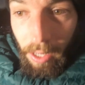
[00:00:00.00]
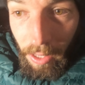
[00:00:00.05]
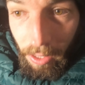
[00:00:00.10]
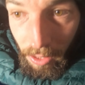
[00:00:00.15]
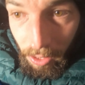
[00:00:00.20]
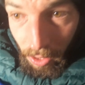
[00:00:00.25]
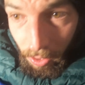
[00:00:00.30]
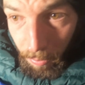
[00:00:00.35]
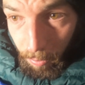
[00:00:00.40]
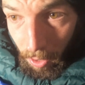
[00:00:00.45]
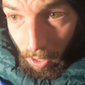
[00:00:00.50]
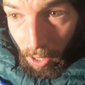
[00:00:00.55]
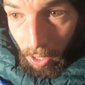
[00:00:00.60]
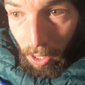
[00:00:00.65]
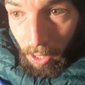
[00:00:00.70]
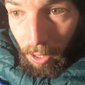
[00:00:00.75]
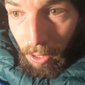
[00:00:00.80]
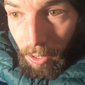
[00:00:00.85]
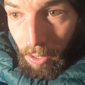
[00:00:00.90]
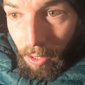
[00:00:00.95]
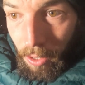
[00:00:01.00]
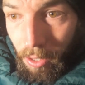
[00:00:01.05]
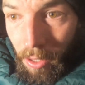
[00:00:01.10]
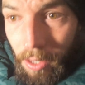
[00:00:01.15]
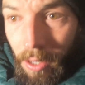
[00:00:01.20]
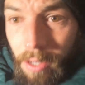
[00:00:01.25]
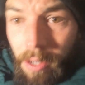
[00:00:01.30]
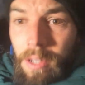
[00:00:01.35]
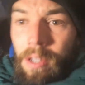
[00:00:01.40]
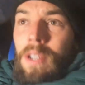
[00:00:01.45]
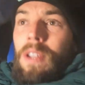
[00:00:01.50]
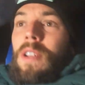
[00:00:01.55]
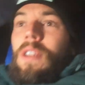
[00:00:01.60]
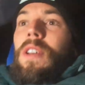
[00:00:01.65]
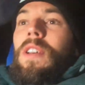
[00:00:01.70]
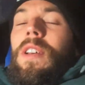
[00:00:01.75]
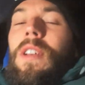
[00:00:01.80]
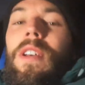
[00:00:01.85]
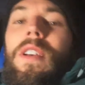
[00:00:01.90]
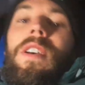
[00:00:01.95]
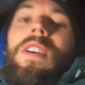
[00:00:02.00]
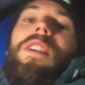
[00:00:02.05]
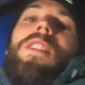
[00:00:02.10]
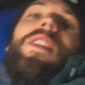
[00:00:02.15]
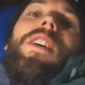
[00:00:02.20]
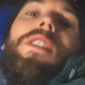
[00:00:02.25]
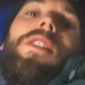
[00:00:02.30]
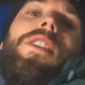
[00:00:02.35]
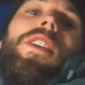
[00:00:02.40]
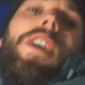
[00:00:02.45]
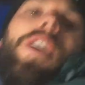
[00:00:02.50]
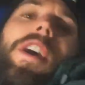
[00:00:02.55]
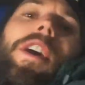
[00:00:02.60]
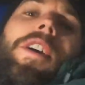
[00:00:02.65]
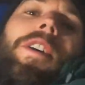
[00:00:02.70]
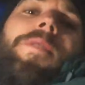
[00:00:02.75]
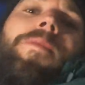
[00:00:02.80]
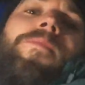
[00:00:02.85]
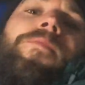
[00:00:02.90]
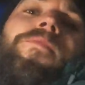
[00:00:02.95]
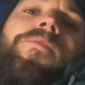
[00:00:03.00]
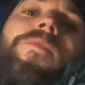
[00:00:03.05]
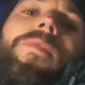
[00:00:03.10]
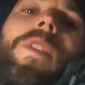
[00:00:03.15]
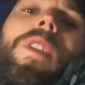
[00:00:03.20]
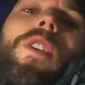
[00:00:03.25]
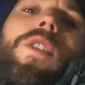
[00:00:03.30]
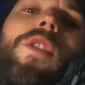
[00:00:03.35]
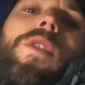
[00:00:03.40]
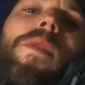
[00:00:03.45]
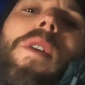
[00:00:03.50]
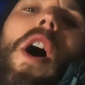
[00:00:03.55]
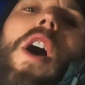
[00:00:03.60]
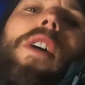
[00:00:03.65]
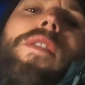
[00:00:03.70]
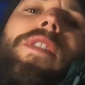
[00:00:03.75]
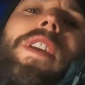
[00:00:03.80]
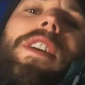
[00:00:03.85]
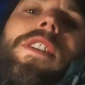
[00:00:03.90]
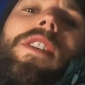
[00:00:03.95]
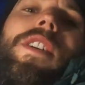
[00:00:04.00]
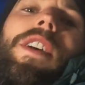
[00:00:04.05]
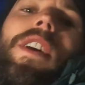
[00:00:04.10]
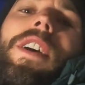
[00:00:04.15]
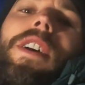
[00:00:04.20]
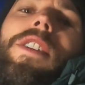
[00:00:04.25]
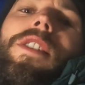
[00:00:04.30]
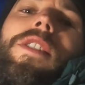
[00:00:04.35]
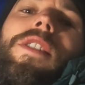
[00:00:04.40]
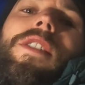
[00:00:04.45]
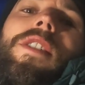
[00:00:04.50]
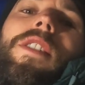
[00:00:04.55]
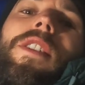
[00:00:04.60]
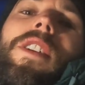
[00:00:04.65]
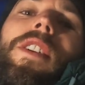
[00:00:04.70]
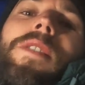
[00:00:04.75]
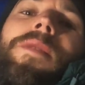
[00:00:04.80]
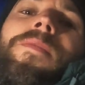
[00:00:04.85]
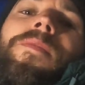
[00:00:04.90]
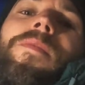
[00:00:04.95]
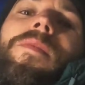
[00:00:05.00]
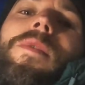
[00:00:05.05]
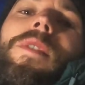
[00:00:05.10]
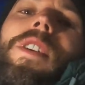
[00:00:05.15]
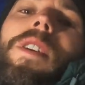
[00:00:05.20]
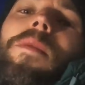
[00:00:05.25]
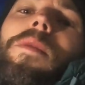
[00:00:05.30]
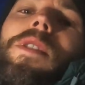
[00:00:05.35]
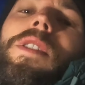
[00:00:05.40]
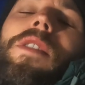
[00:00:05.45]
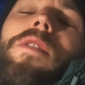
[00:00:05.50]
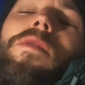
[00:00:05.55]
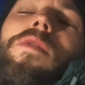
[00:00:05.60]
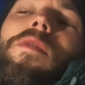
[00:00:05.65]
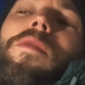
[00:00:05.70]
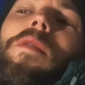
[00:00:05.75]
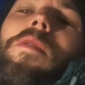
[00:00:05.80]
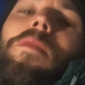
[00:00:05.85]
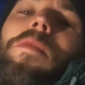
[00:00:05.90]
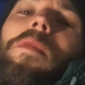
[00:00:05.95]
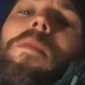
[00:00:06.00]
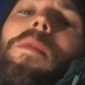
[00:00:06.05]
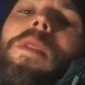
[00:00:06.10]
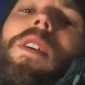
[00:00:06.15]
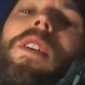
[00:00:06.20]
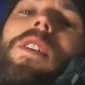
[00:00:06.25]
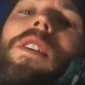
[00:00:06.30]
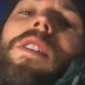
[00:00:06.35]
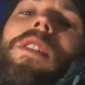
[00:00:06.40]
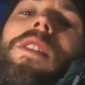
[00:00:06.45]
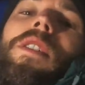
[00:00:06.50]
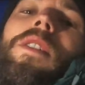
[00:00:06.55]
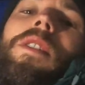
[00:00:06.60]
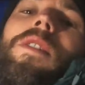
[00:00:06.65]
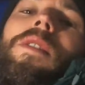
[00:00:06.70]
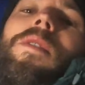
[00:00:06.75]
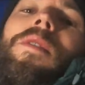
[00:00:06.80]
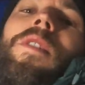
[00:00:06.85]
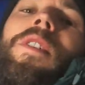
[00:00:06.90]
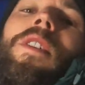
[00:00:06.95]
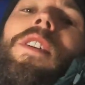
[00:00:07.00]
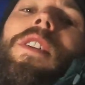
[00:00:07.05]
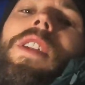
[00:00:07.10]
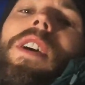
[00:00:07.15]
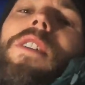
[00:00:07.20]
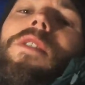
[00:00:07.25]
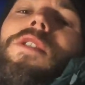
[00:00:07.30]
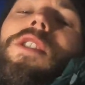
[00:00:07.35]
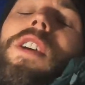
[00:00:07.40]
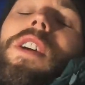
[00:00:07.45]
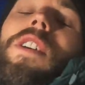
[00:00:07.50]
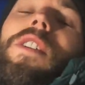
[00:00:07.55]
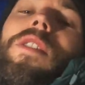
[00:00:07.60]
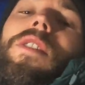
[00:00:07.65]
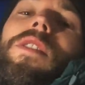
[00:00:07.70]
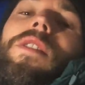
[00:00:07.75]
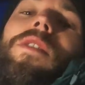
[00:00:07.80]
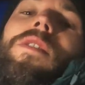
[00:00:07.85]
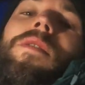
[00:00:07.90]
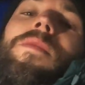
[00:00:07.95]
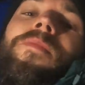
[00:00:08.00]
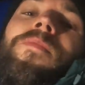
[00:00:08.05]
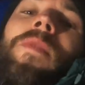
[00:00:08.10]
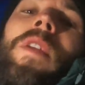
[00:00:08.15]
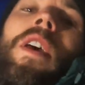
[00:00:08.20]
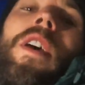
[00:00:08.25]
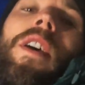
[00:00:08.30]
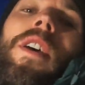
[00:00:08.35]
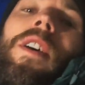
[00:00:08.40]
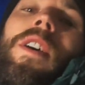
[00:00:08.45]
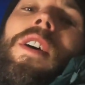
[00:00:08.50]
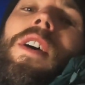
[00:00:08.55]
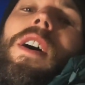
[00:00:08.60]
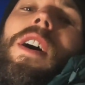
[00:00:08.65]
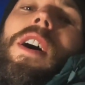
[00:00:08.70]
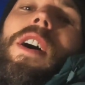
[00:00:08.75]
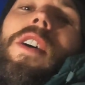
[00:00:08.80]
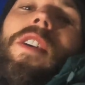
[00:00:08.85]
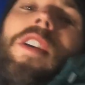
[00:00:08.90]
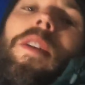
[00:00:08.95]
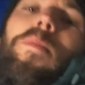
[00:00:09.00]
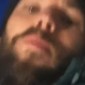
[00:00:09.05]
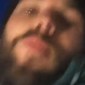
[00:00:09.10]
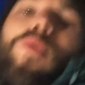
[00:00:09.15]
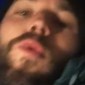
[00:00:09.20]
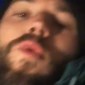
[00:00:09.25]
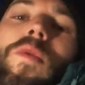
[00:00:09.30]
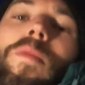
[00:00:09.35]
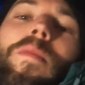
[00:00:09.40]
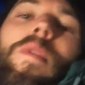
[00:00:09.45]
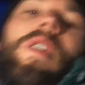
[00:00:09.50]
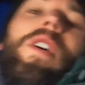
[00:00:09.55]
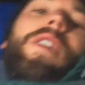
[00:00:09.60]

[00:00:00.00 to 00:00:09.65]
need some decent gear, or half decent gear, just, you know, keep yourself warm. I've put my down jacket on. I only brought